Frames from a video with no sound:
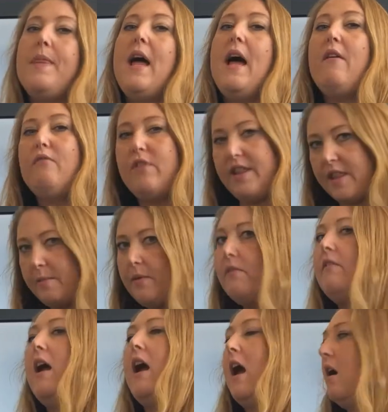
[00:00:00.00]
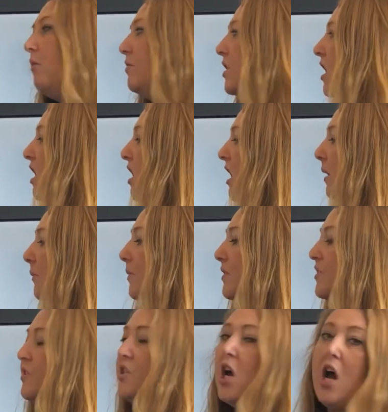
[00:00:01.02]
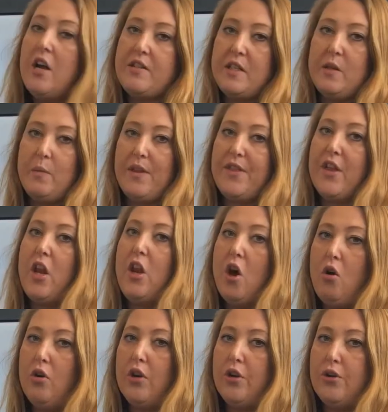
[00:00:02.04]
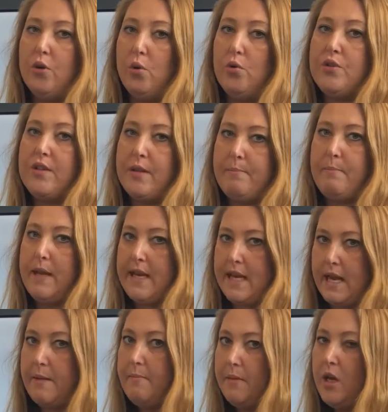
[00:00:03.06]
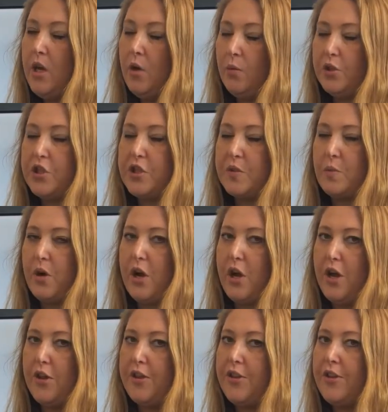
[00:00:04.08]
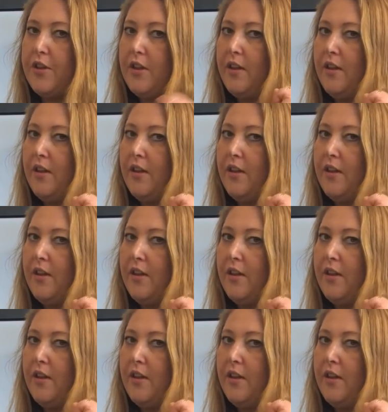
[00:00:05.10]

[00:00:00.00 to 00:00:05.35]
that rhythm around, and we're starting with the longer note, the minim, which is worth